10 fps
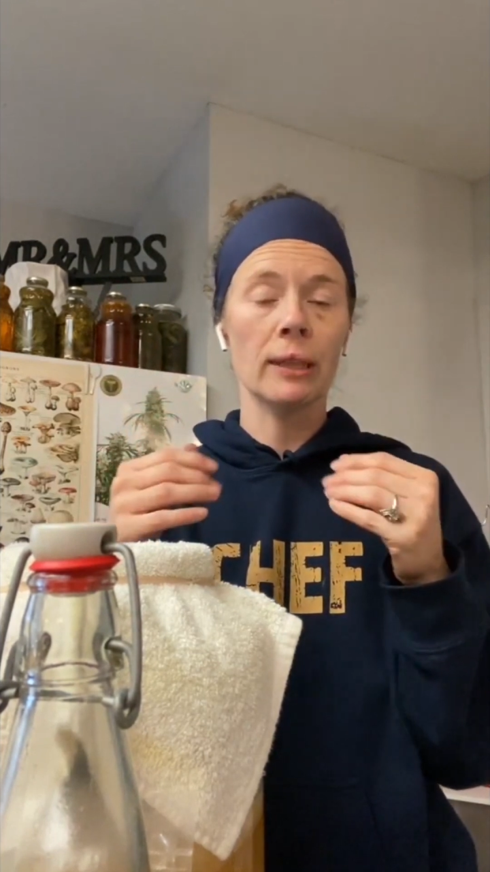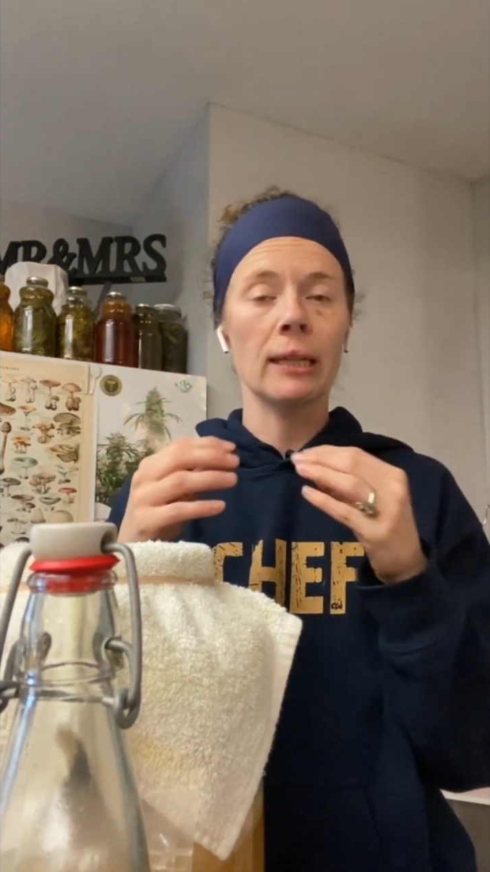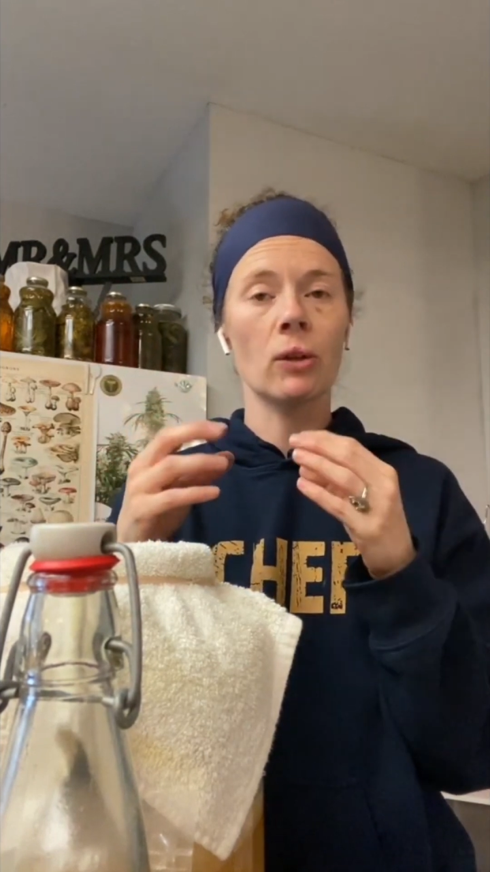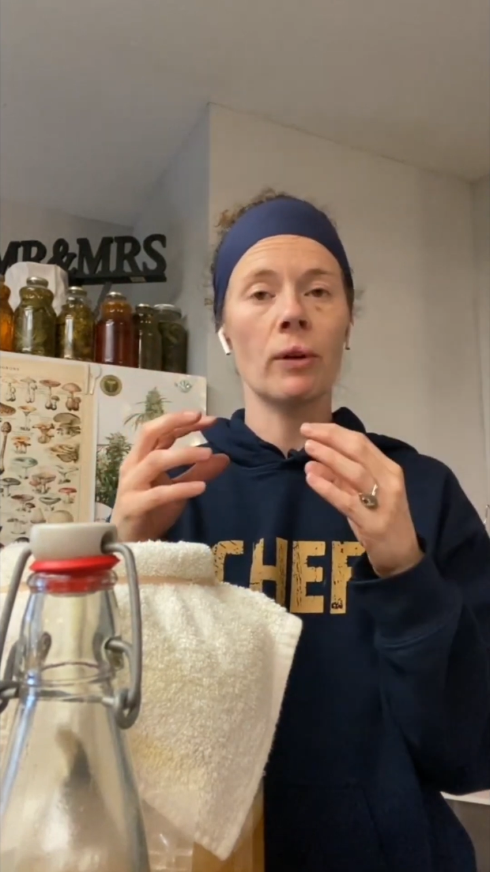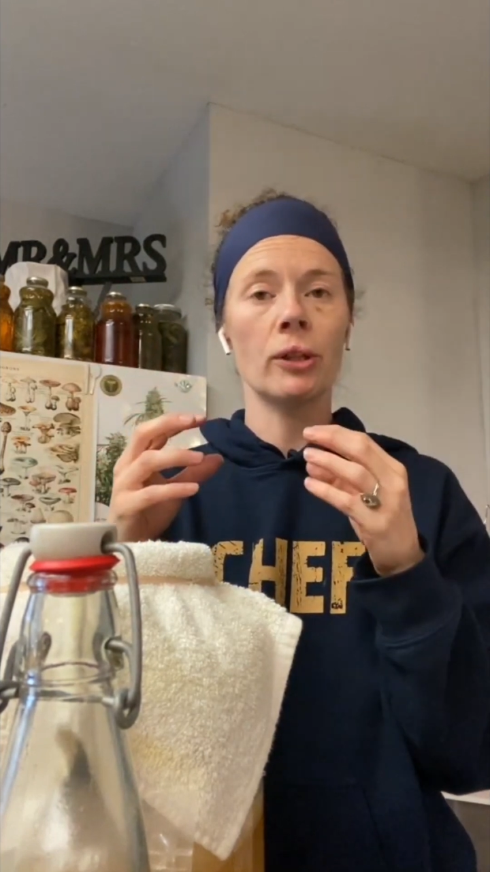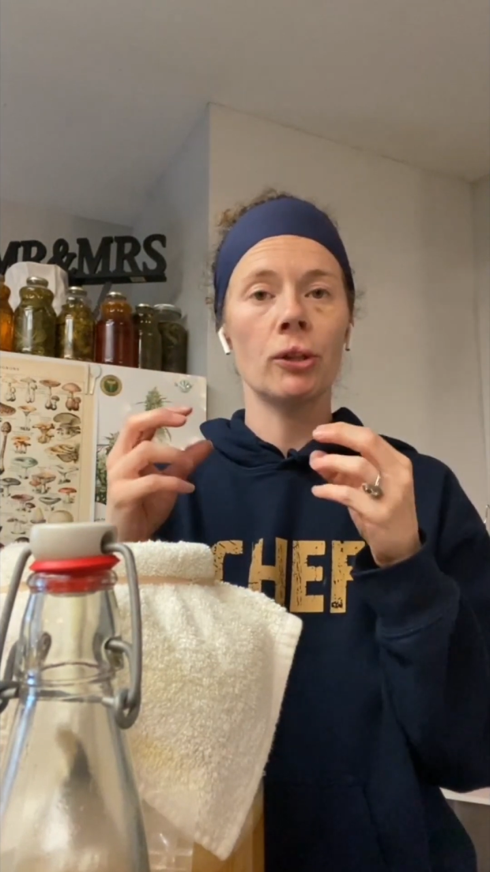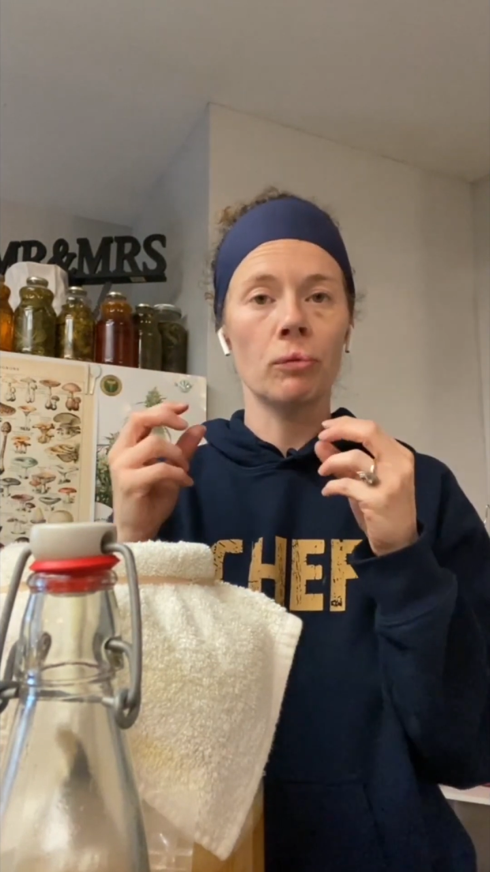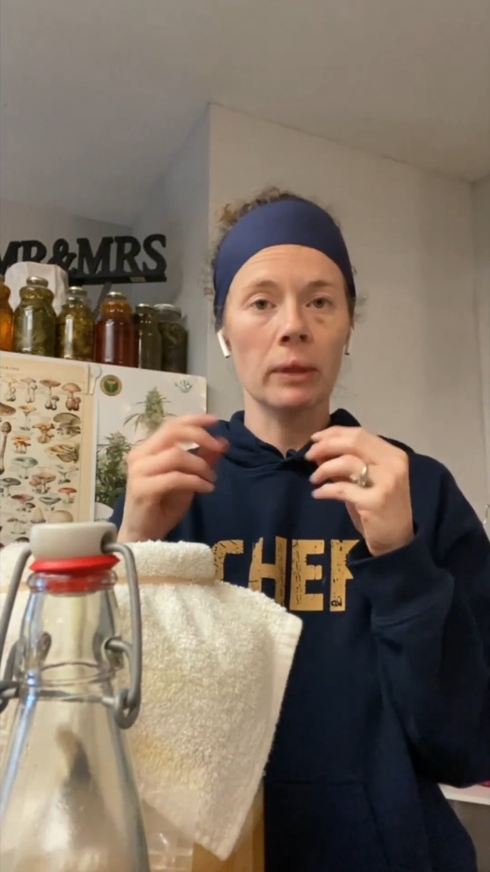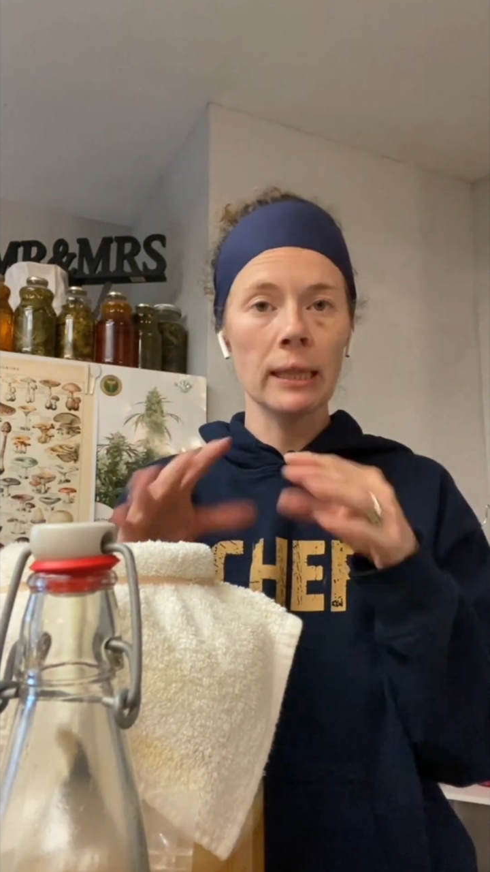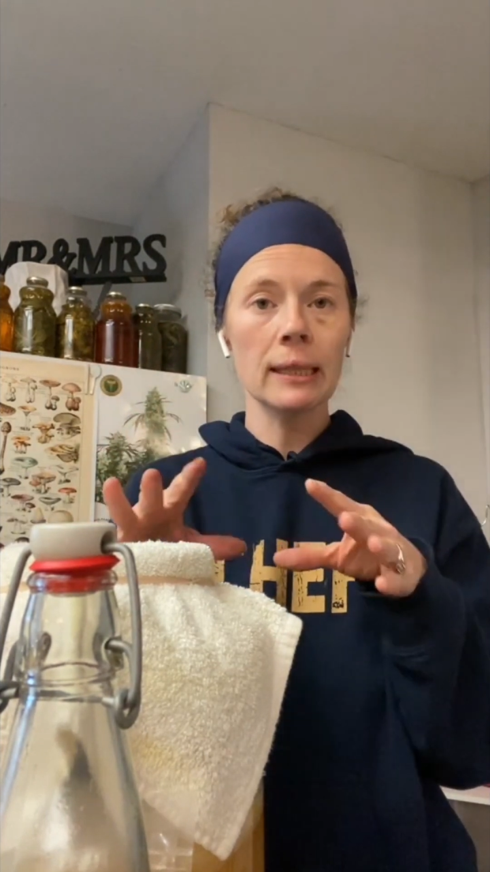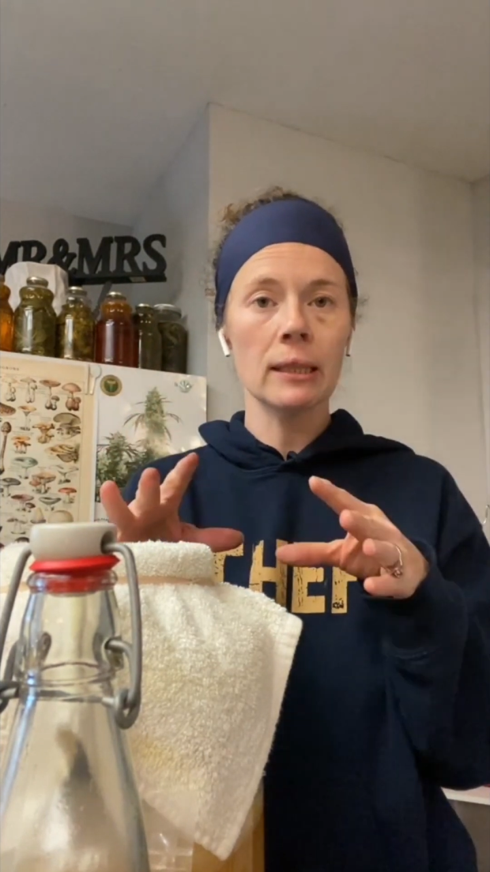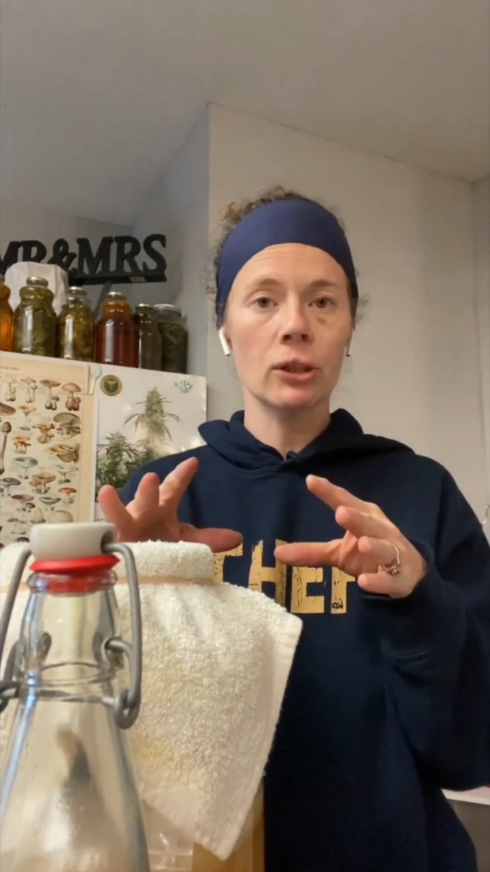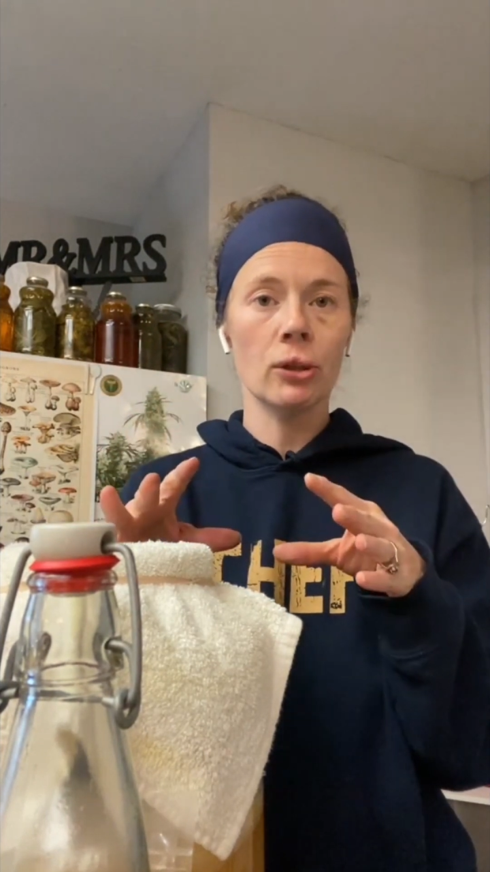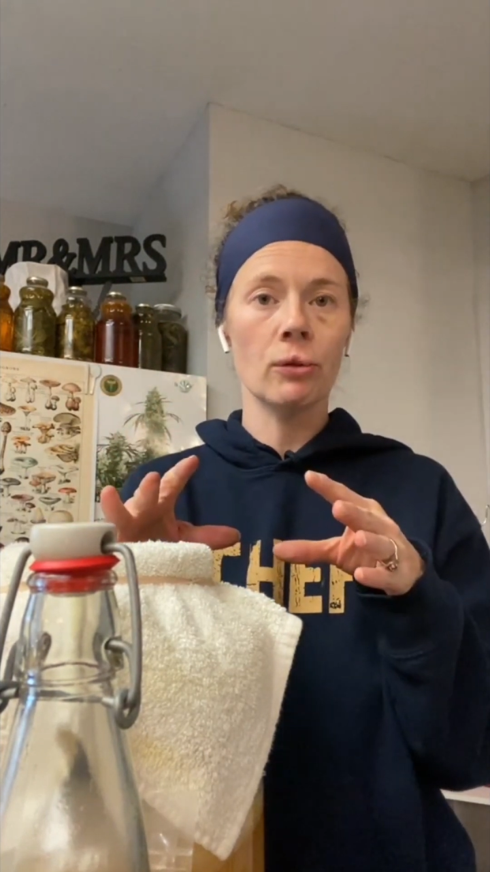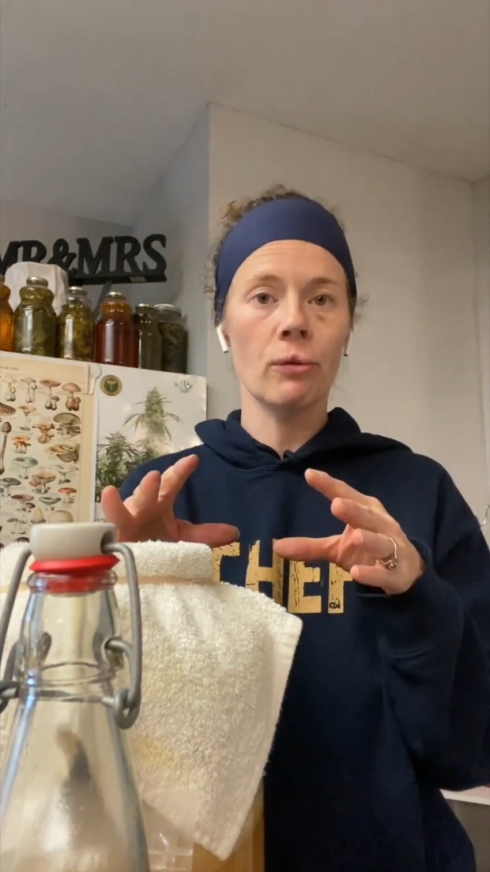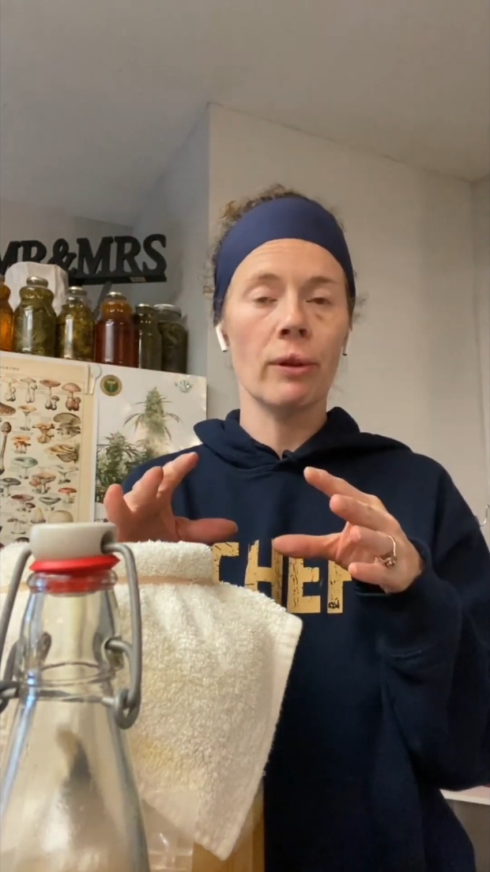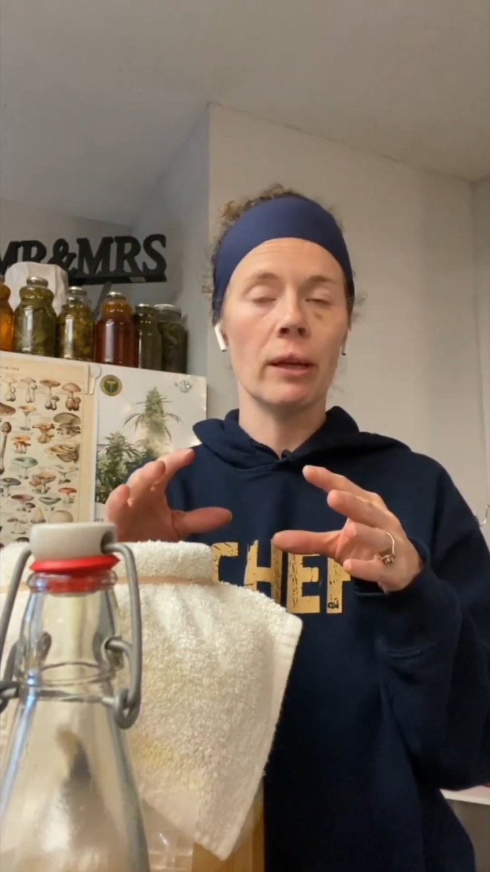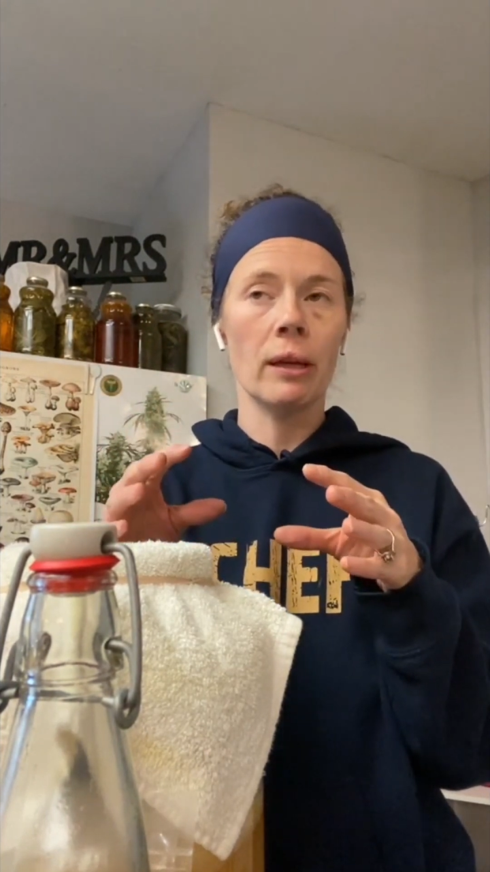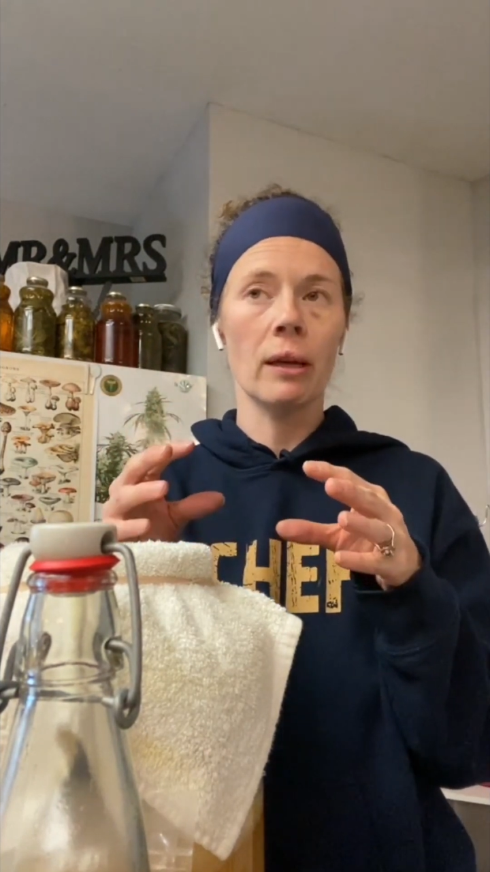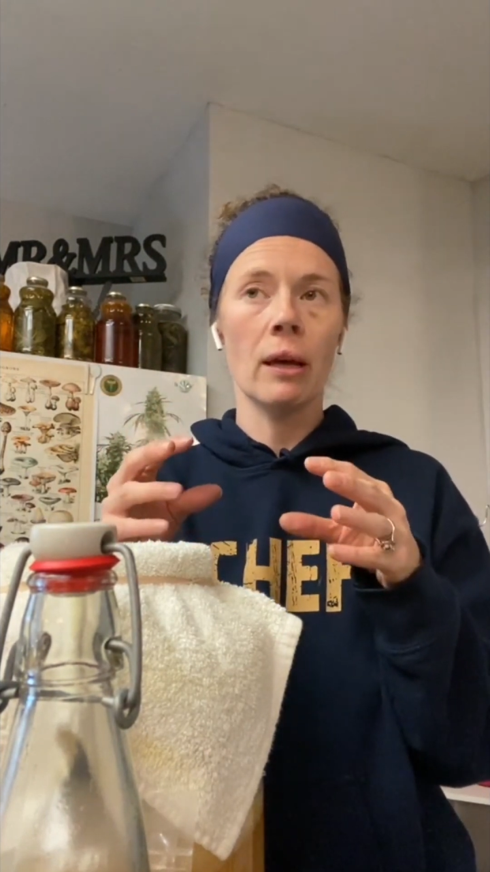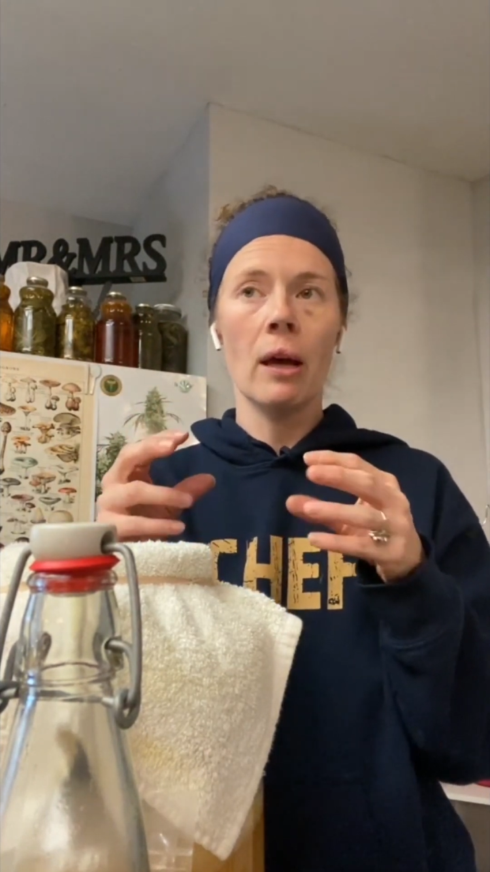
it's going to release into the,